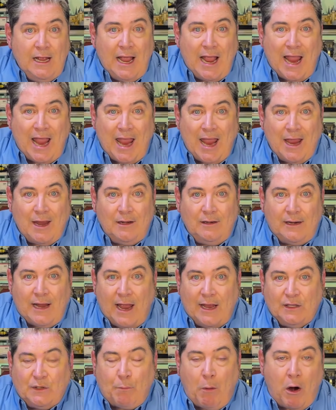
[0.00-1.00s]
and
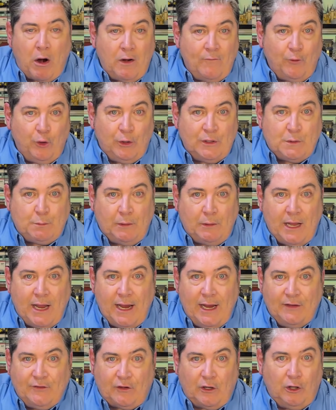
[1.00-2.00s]
as part of your display
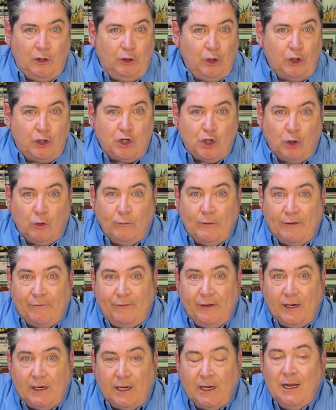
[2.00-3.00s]
it's going to look
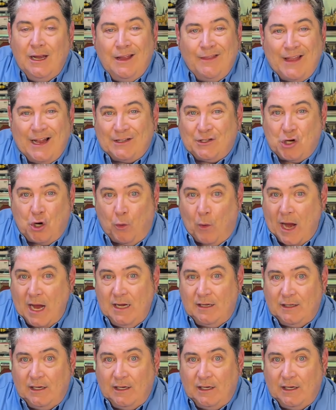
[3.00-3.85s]
terrific, that's great.